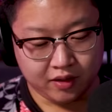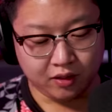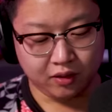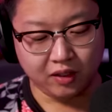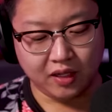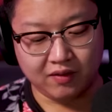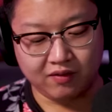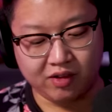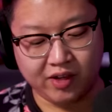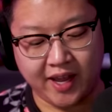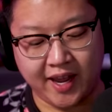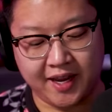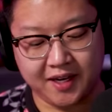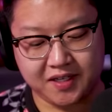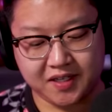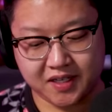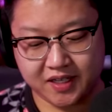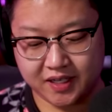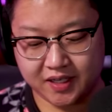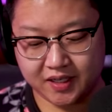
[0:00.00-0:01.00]
They're level
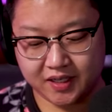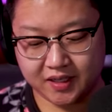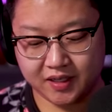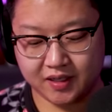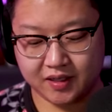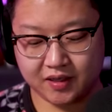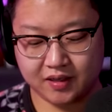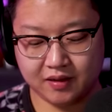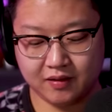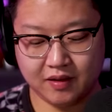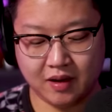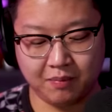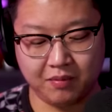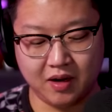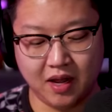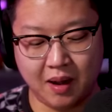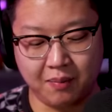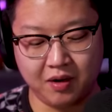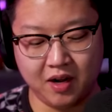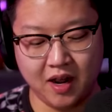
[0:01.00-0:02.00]
8.
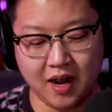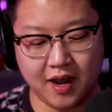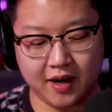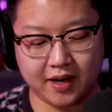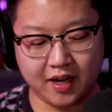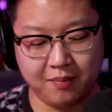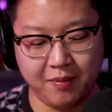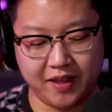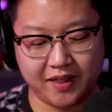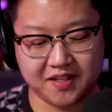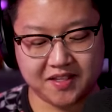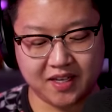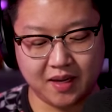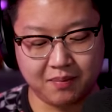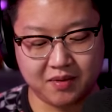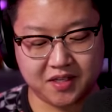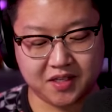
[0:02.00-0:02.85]
I'm not gonna make the same